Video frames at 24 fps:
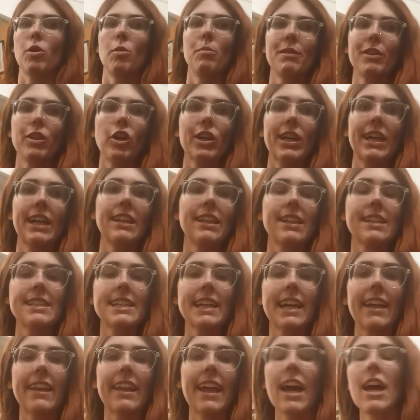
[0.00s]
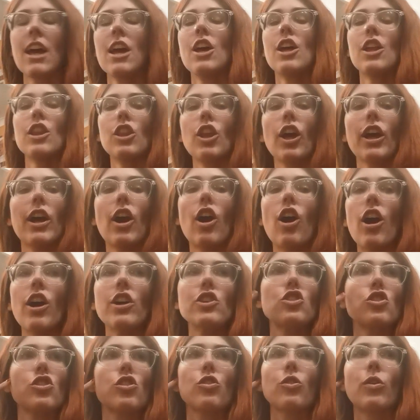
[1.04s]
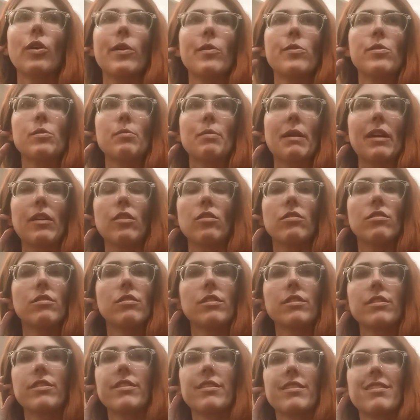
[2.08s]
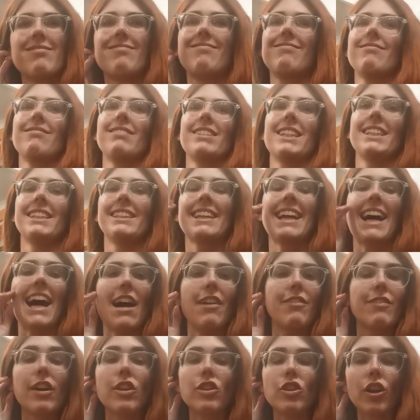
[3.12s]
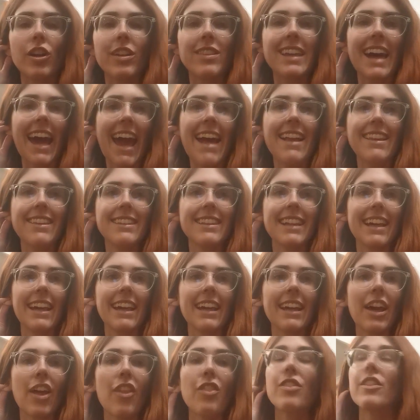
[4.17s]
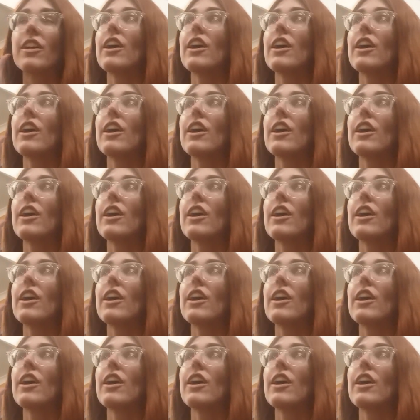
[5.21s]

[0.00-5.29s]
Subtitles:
becoming, like, killers together. Like, I just thought it was a bit naff, and, like, the ending,